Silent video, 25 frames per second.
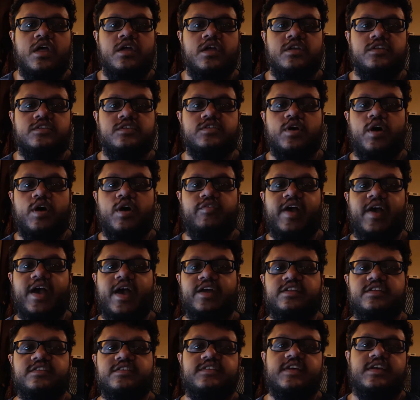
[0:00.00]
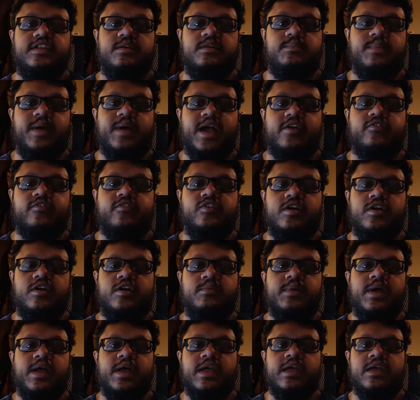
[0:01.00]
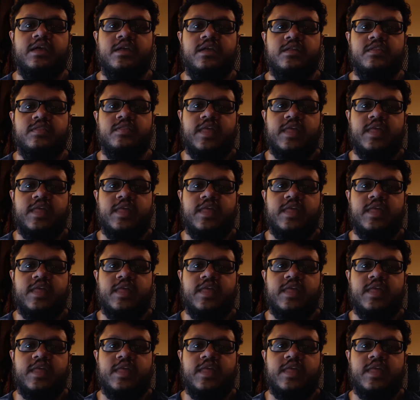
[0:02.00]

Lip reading: So I've had to send it back for RMA.